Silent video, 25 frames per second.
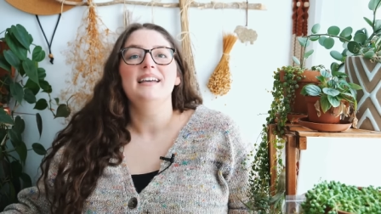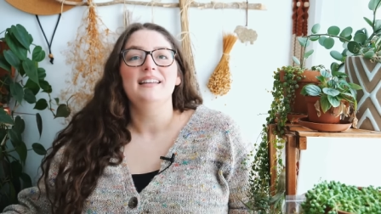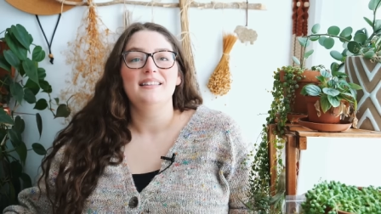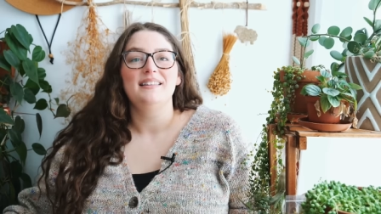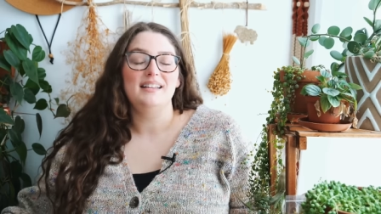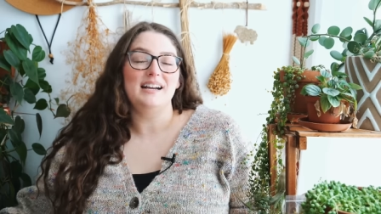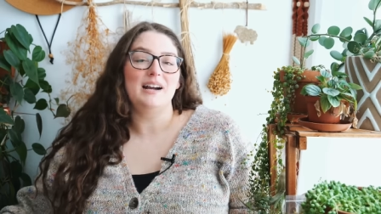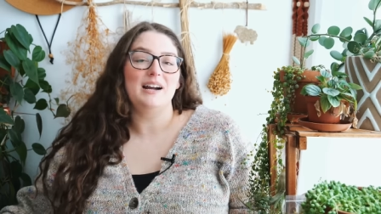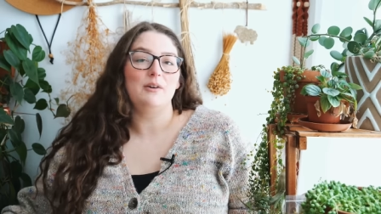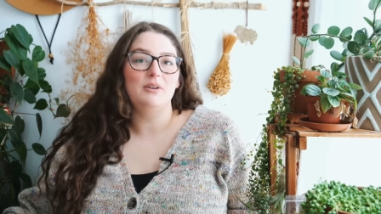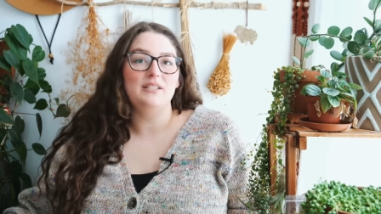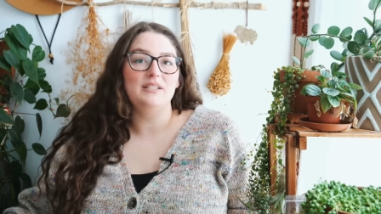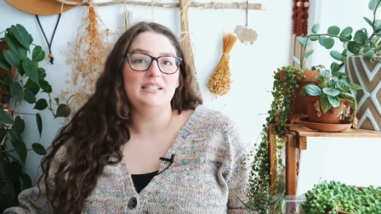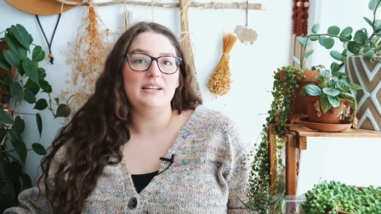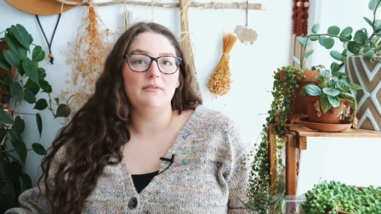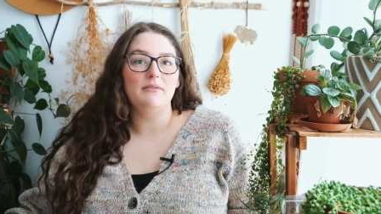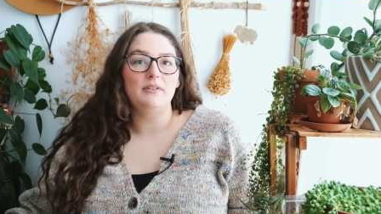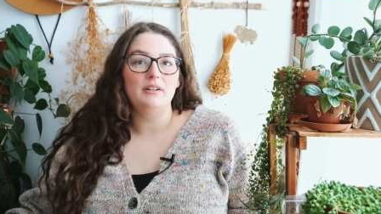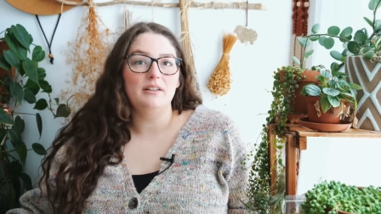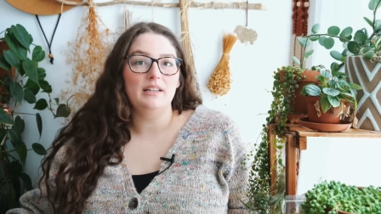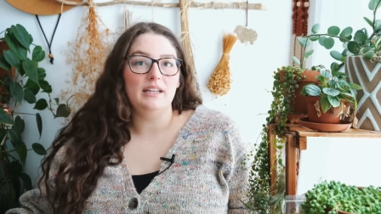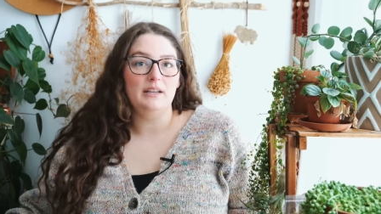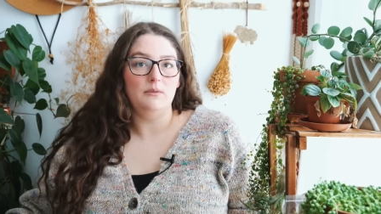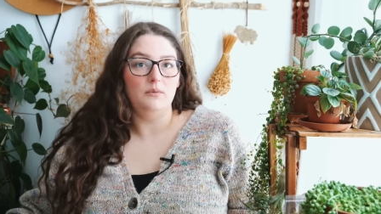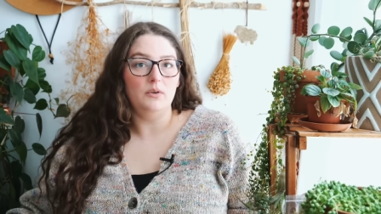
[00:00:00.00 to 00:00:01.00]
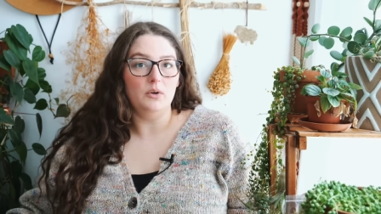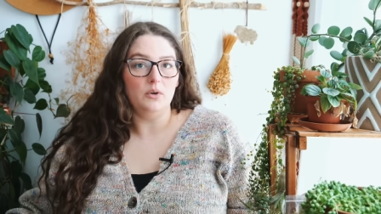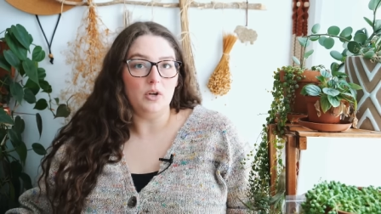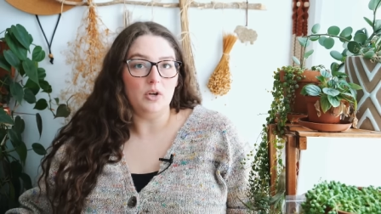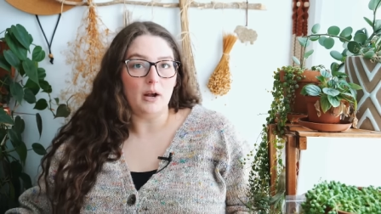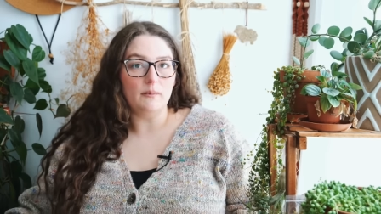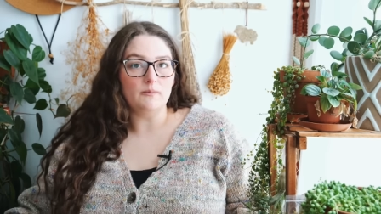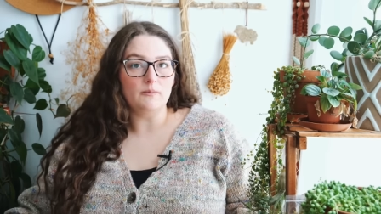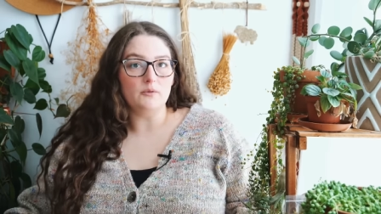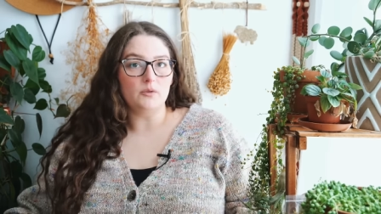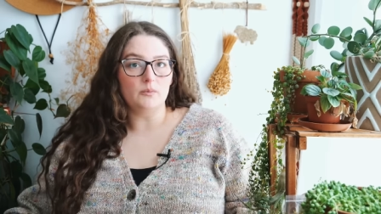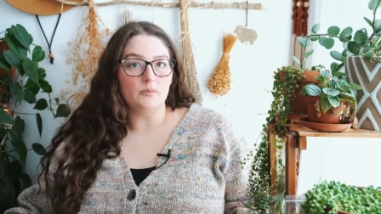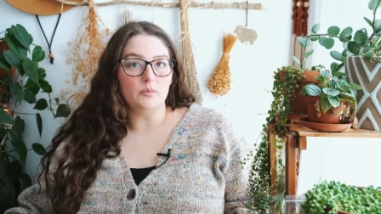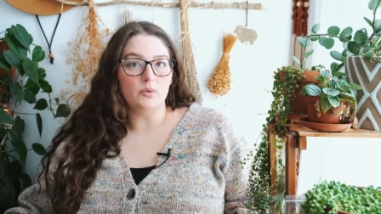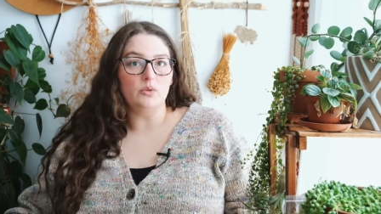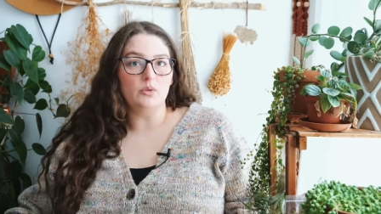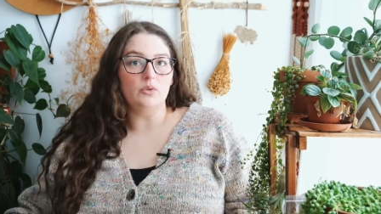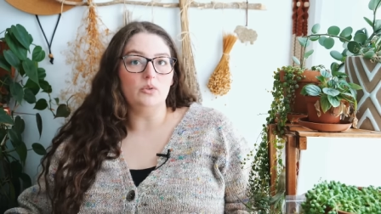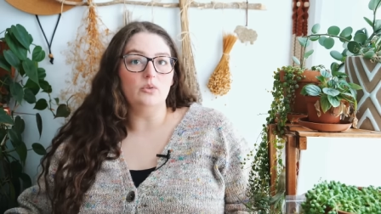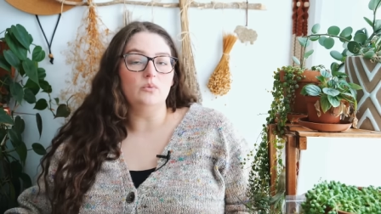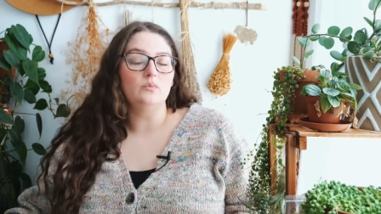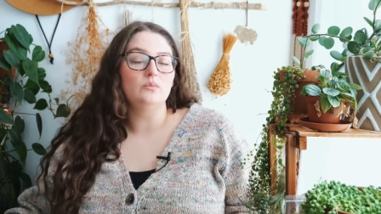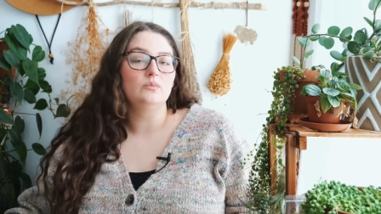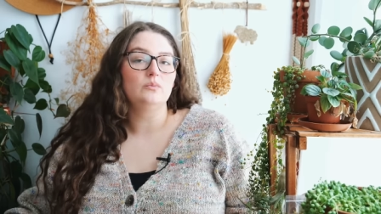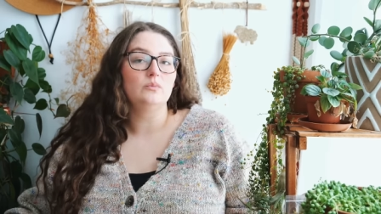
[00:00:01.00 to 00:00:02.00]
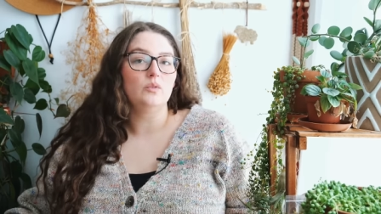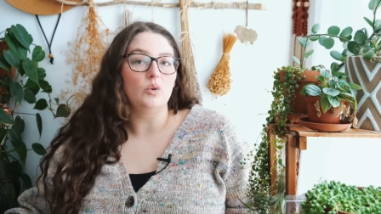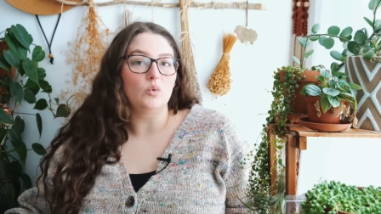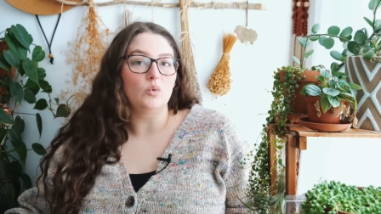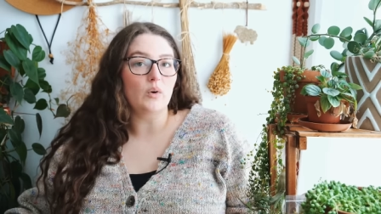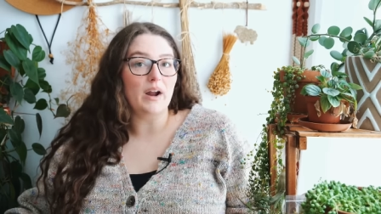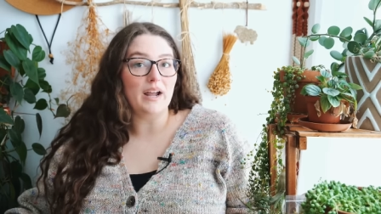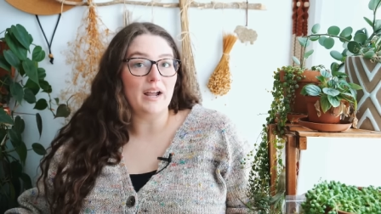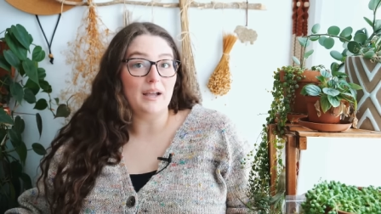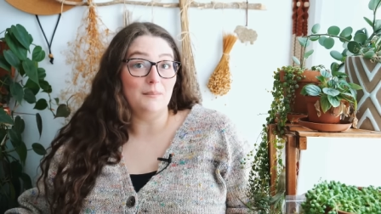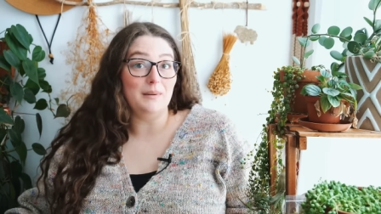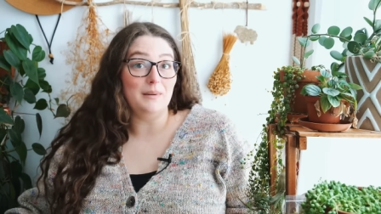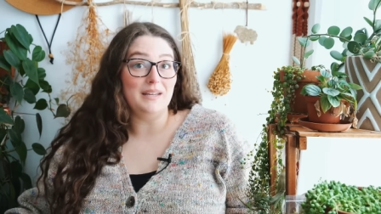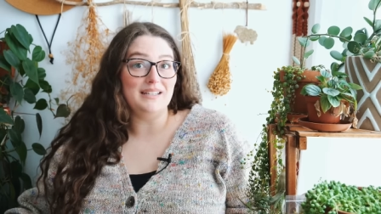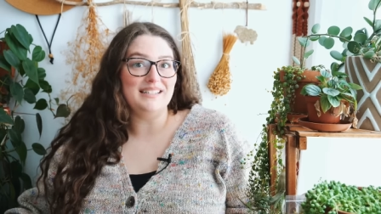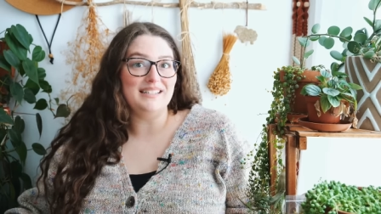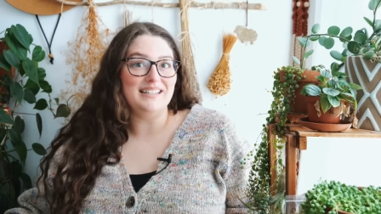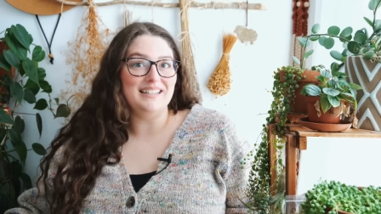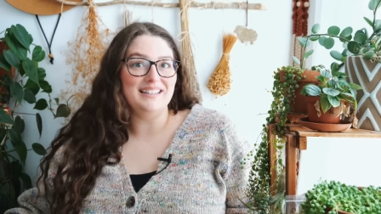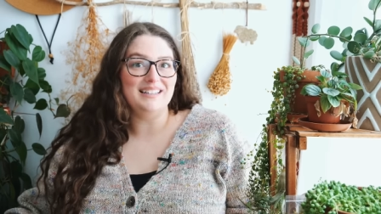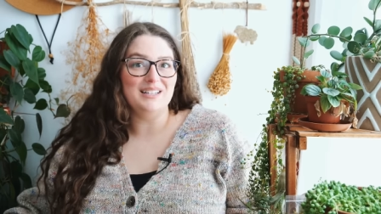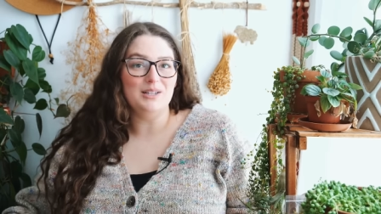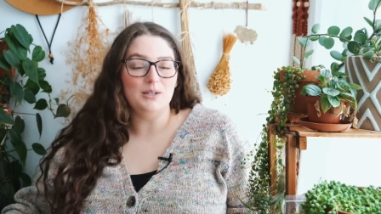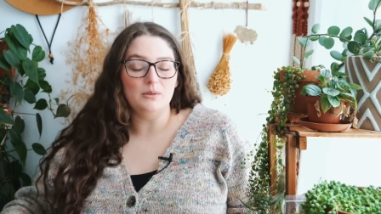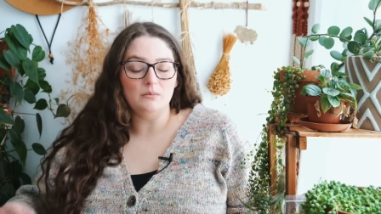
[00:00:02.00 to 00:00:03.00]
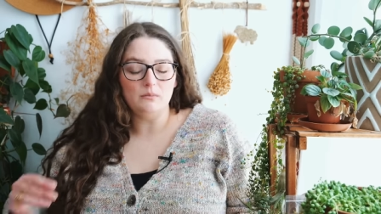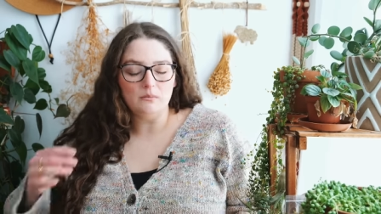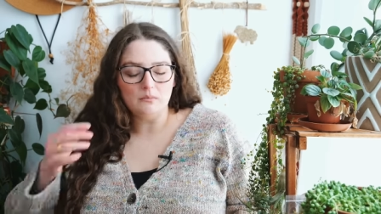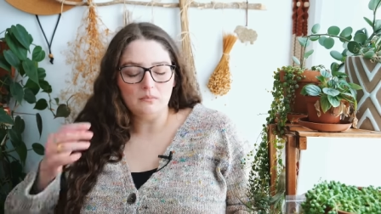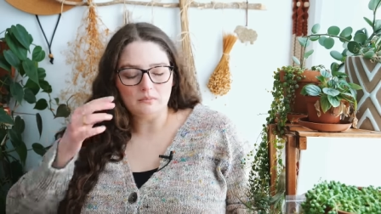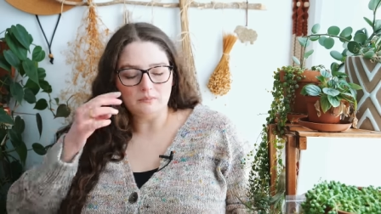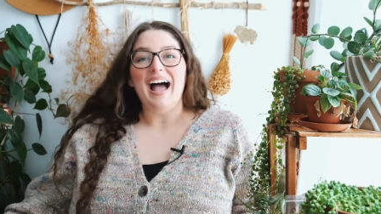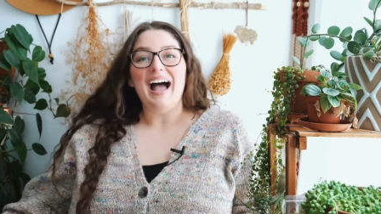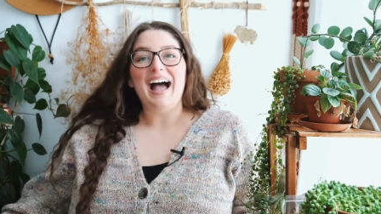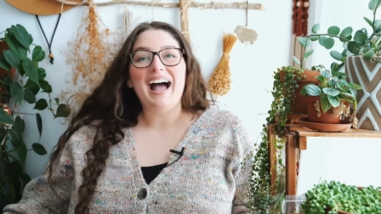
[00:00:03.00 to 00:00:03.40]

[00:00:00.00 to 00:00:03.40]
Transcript: then I would definitely feel comfortable recommending them.